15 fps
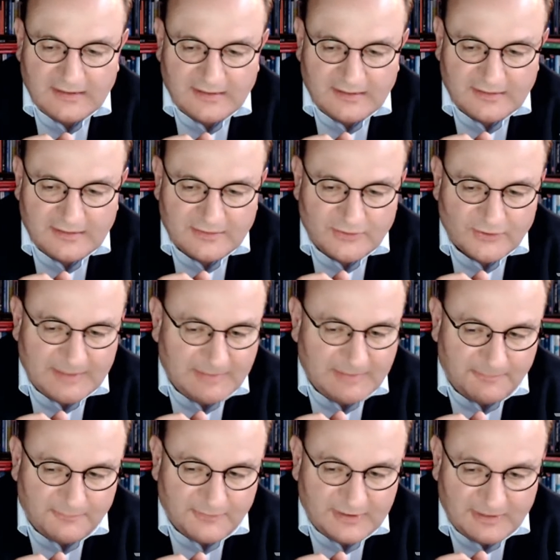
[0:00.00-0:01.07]
uh, to come
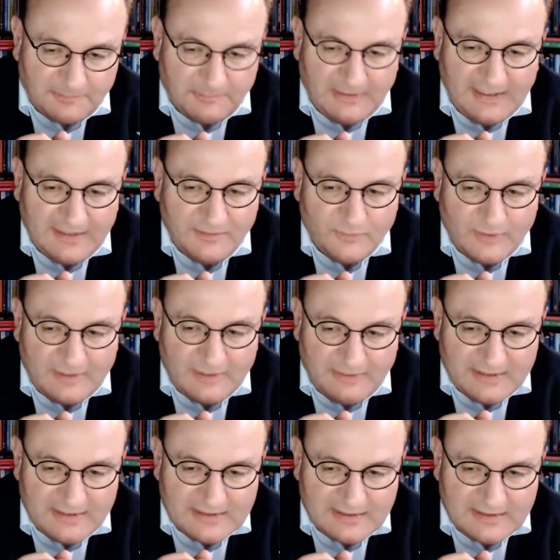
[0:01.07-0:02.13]
up with a plan where
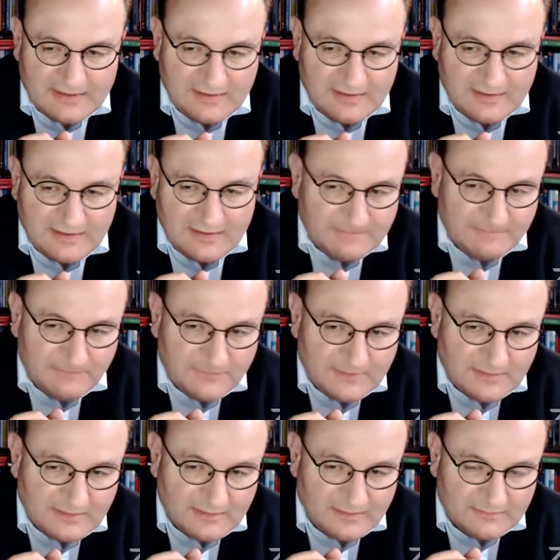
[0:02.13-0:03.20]
basically
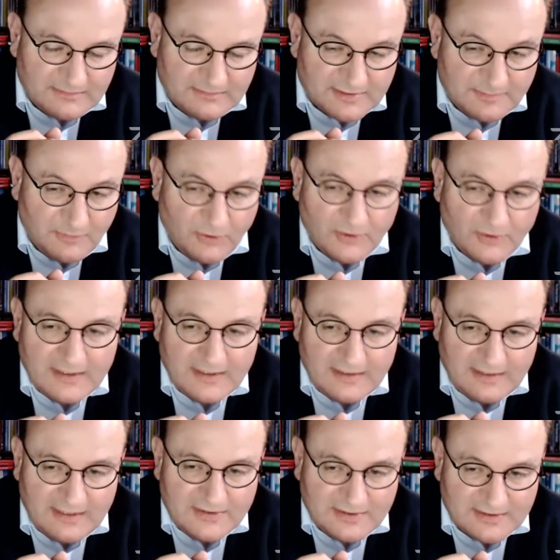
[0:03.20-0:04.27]
uh, the smaller
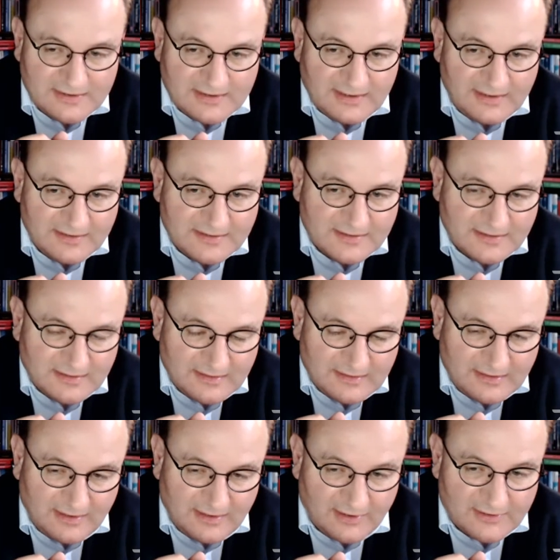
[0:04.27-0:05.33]
Asian states
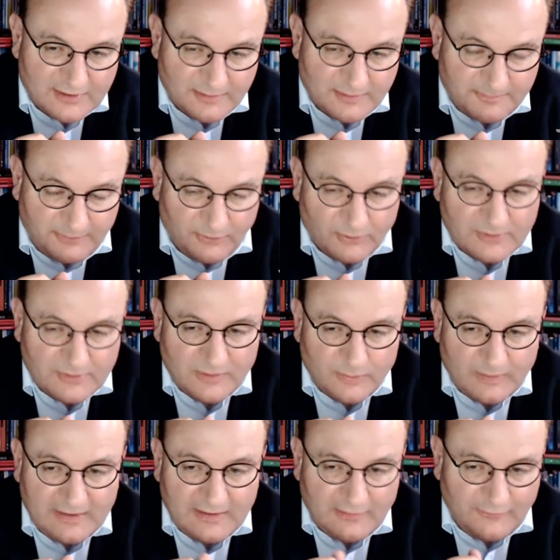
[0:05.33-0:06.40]
are supported
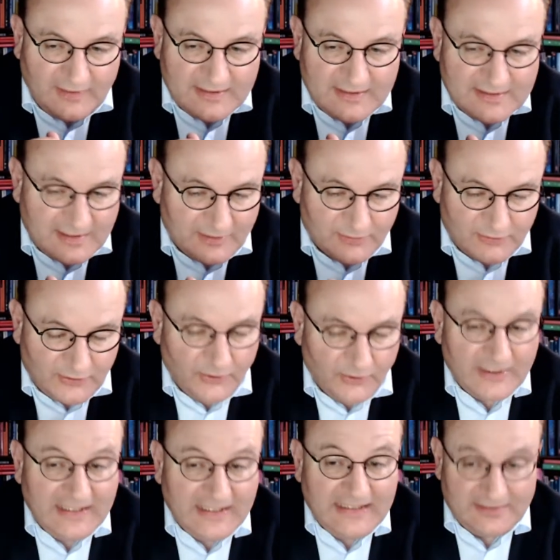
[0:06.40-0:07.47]
when they phase out
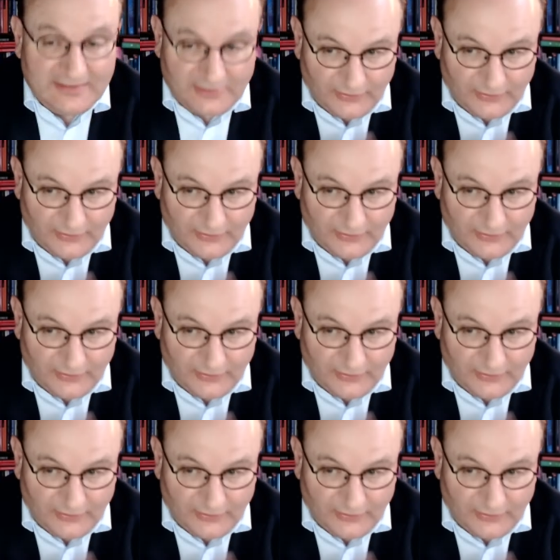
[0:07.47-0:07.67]
coal, and in